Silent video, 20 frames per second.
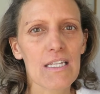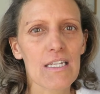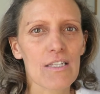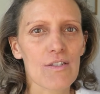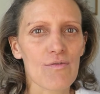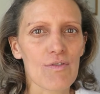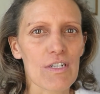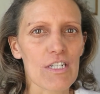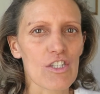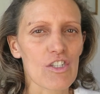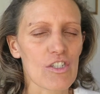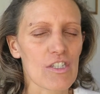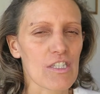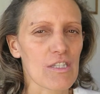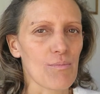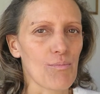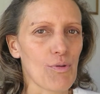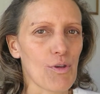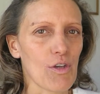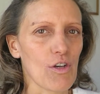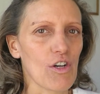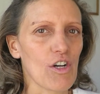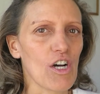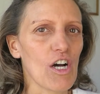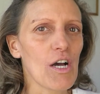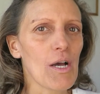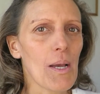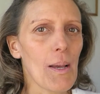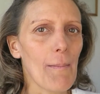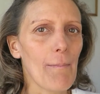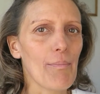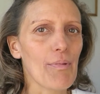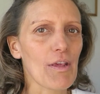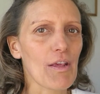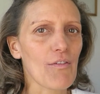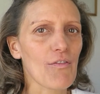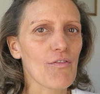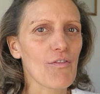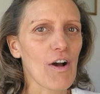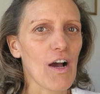It is really just the pure
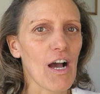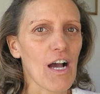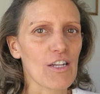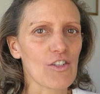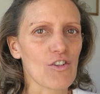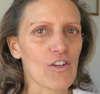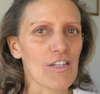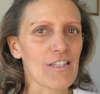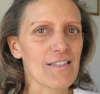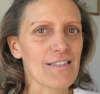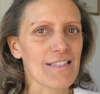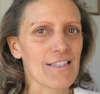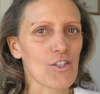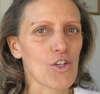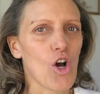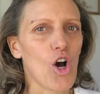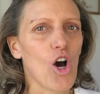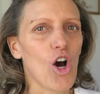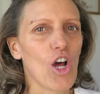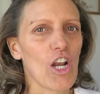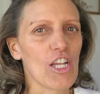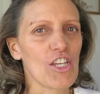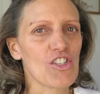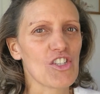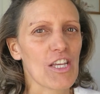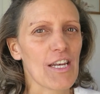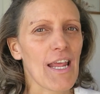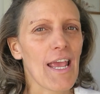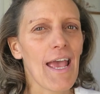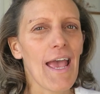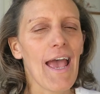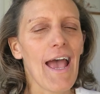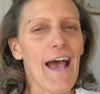beef hydrolysis collagen,